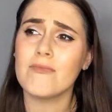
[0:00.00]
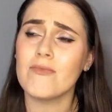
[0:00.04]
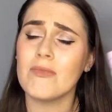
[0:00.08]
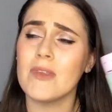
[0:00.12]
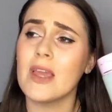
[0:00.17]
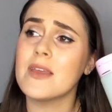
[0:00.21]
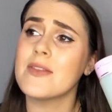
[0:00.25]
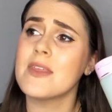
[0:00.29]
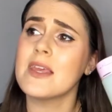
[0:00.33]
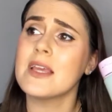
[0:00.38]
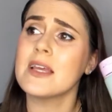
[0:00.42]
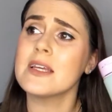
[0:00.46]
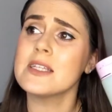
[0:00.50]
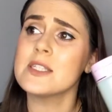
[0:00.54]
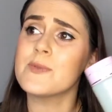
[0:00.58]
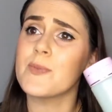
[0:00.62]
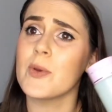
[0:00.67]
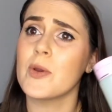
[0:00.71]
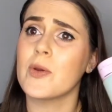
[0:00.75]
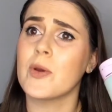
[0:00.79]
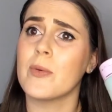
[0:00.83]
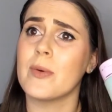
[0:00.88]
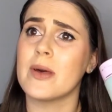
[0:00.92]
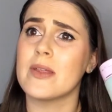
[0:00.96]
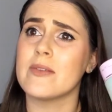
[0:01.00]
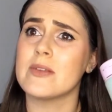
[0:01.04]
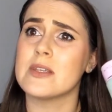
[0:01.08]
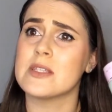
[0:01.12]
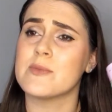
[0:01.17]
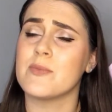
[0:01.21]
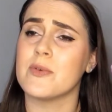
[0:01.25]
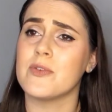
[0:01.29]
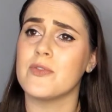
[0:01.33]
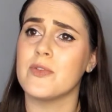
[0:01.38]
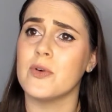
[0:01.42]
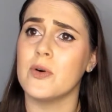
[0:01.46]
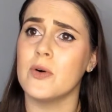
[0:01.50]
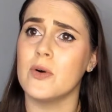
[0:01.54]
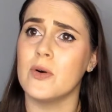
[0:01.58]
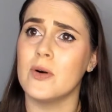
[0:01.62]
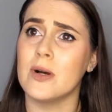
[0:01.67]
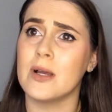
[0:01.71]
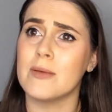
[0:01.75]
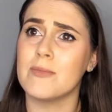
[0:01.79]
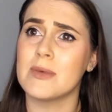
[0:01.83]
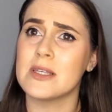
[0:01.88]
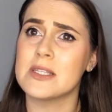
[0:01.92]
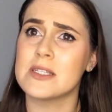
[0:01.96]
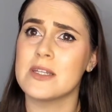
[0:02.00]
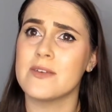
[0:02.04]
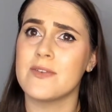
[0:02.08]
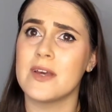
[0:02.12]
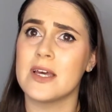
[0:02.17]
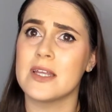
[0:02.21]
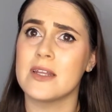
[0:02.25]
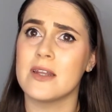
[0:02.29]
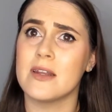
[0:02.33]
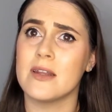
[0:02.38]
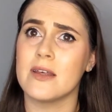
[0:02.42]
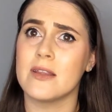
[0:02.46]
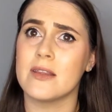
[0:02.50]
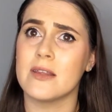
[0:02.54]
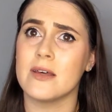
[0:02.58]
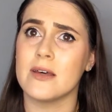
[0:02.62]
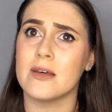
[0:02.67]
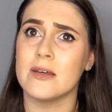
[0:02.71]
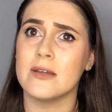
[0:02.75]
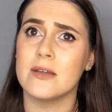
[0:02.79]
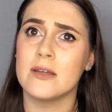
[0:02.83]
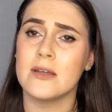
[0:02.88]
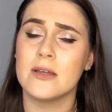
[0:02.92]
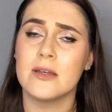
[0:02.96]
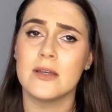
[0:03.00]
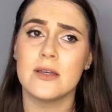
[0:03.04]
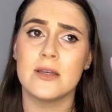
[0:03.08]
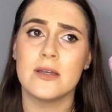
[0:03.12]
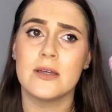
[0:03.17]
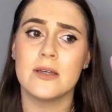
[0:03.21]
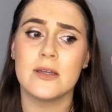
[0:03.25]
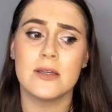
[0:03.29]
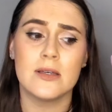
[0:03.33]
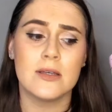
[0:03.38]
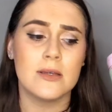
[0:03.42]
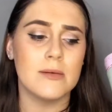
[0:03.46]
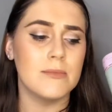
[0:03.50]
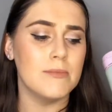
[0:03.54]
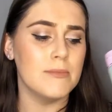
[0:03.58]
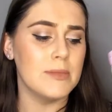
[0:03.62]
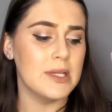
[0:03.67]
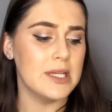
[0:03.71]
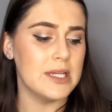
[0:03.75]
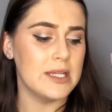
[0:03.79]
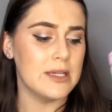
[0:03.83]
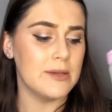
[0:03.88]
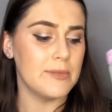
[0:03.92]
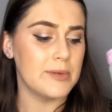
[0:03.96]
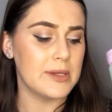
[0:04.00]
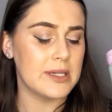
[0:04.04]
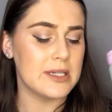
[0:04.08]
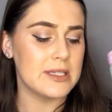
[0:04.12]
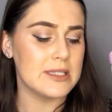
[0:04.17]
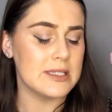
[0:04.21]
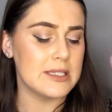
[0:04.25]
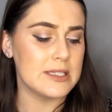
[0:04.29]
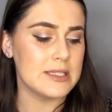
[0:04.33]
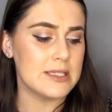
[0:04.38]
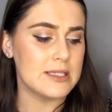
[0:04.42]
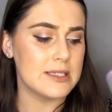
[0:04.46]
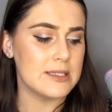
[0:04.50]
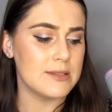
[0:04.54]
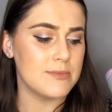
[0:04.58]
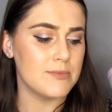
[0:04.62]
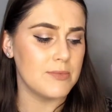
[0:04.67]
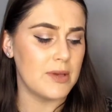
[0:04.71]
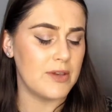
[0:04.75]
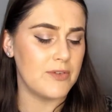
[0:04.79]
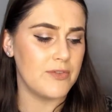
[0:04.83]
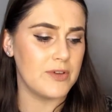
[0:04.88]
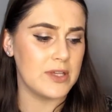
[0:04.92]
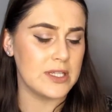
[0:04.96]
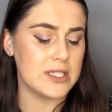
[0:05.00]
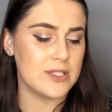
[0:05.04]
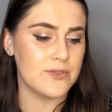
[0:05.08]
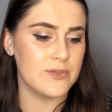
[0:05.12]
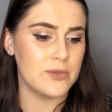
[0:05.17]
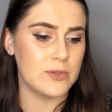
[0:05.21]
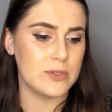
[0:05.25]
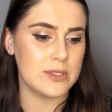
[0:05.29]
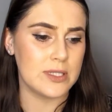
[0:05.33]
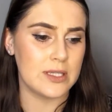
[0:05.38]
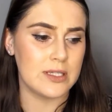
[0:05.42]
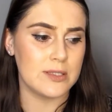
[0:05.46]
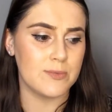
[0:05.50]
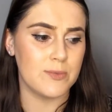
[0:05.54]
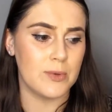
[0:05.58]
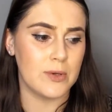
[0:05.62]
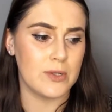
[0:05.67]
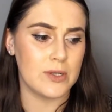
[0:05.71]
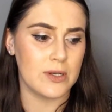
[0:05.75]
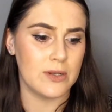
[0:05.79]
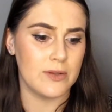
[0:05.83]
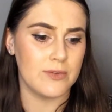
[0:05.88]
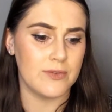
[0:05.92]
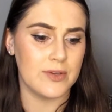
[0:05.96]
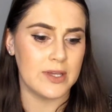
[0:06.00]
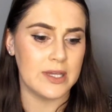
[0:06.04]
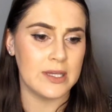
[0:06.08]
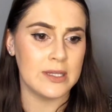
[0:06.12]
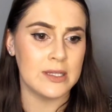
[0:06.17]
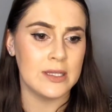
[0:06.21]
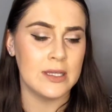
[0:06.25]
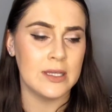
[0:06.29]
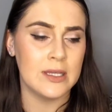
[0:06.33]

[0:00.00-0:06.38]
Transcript: I think I spoke about this before. I must have had another mini because this is my first full-size bottle of it.